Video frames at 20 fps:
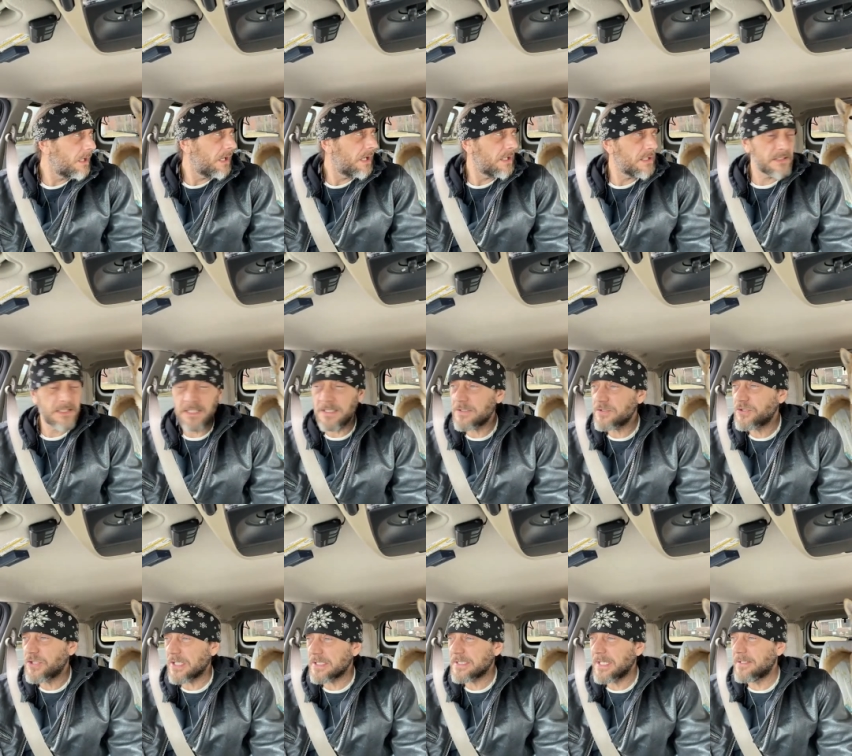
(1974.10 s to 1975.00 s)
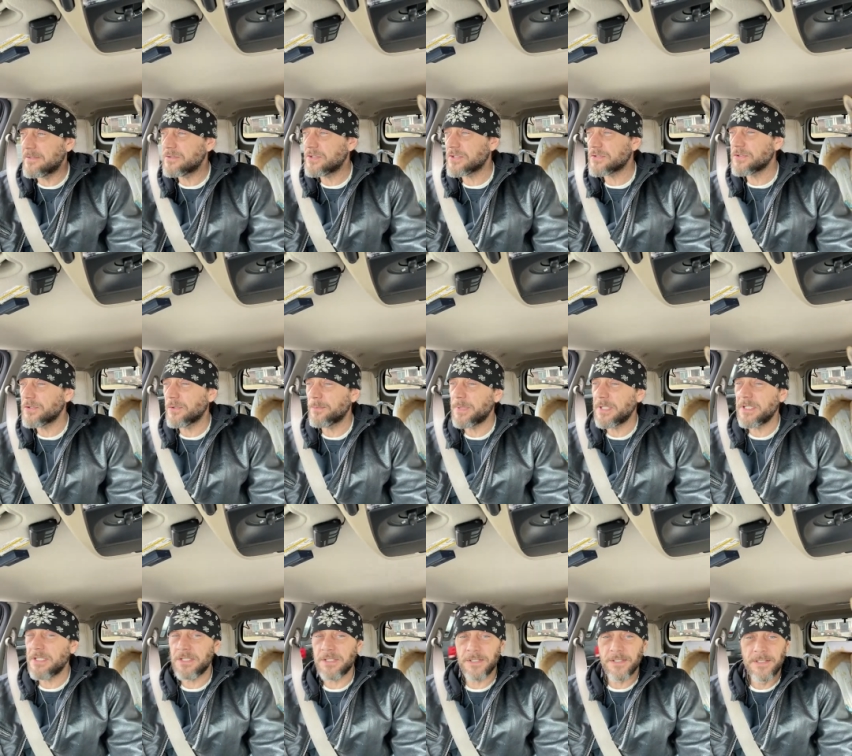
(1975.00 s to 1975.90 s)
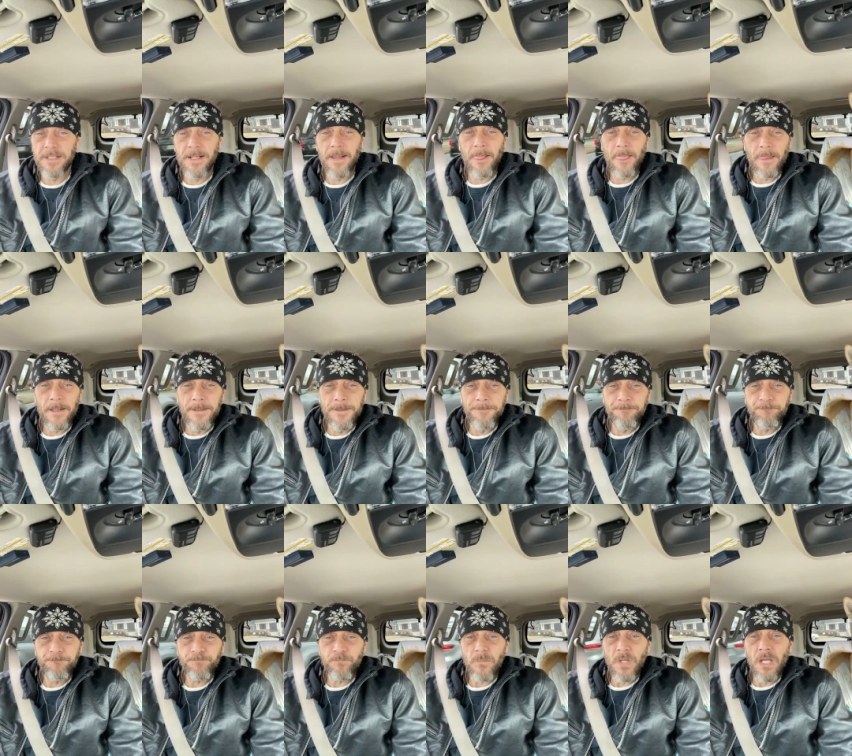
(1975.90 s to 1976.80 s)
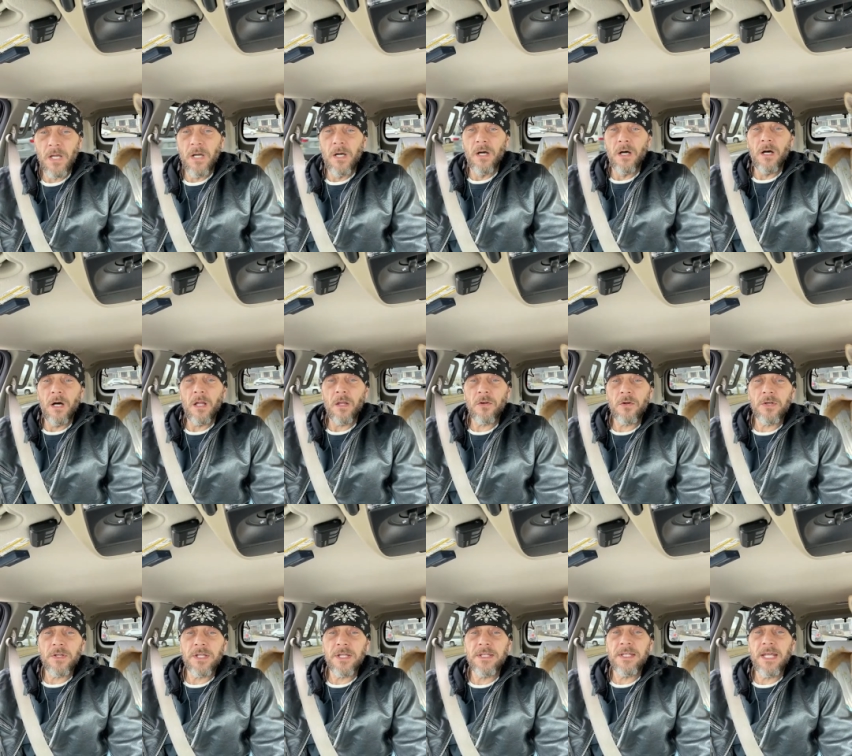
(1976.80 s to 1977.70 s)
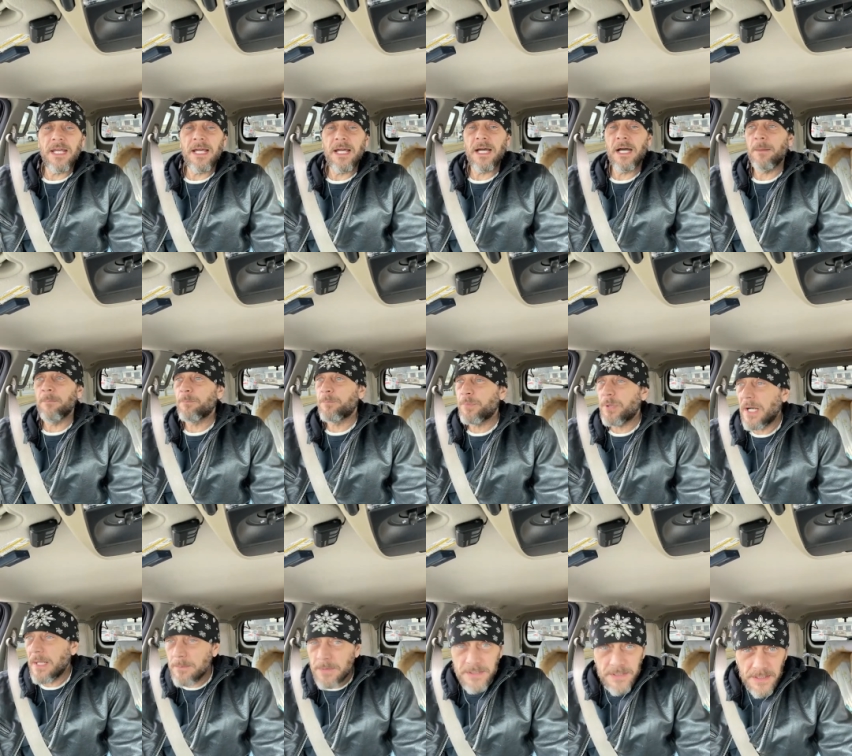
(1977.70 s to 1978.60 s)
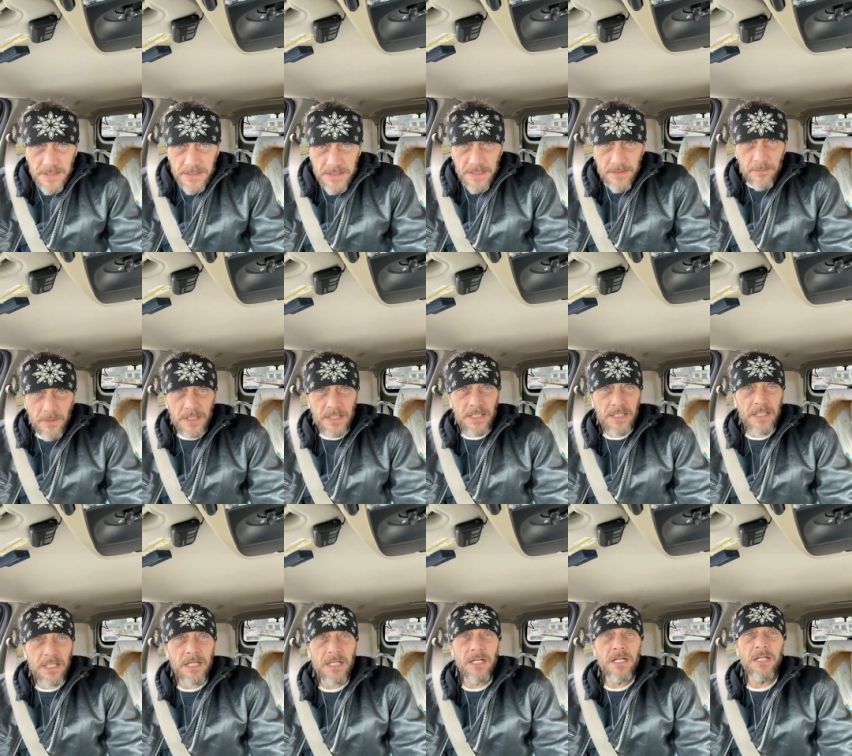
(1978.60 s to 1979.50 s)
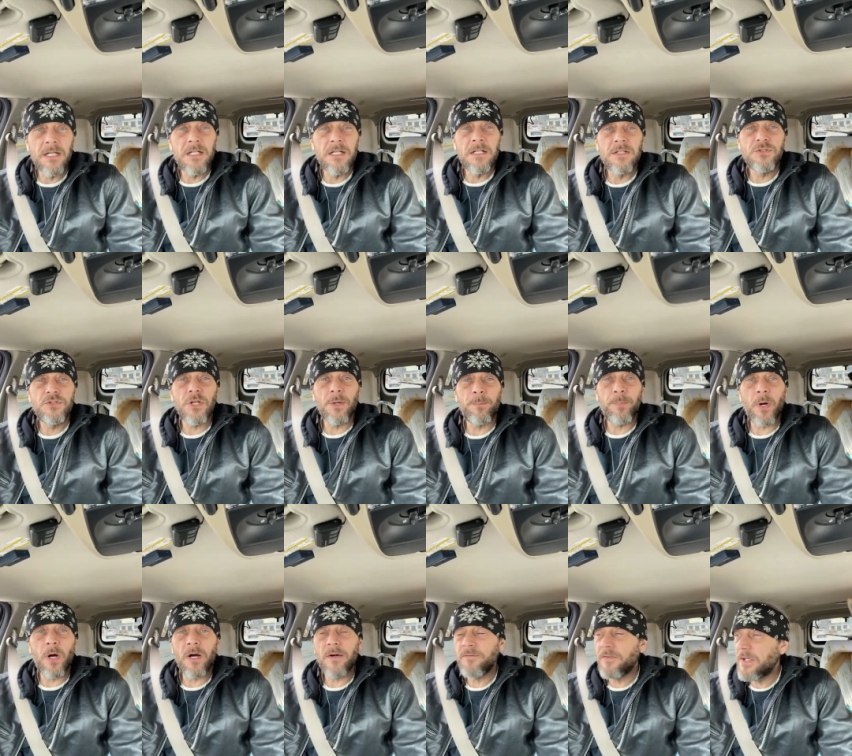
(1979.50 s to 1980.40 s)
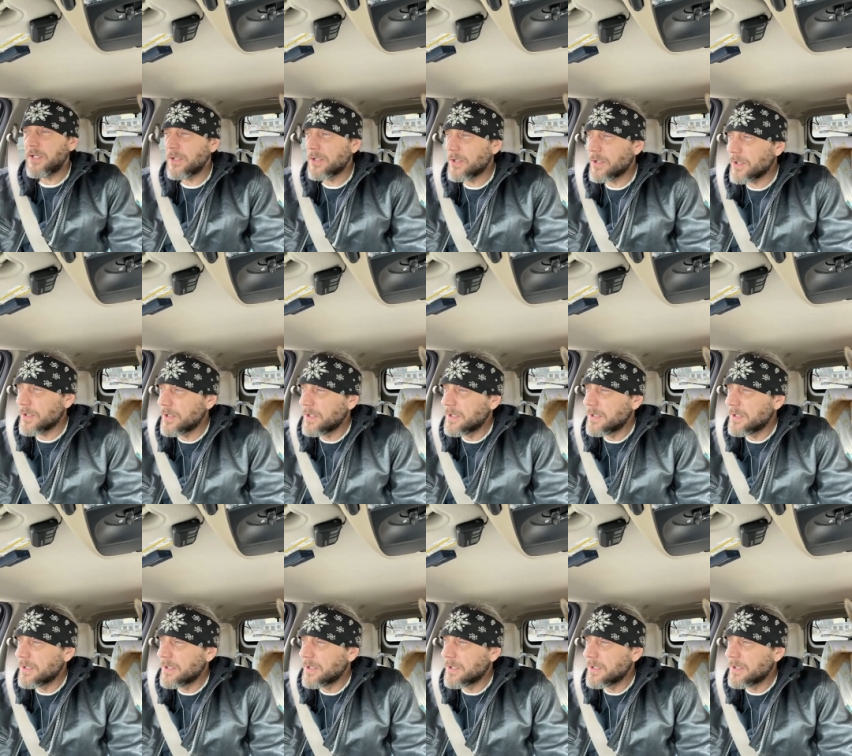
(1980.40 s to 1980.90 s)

get it checked out in just a little bit here. Other than that, I'm probably gonna get ready to jump off here,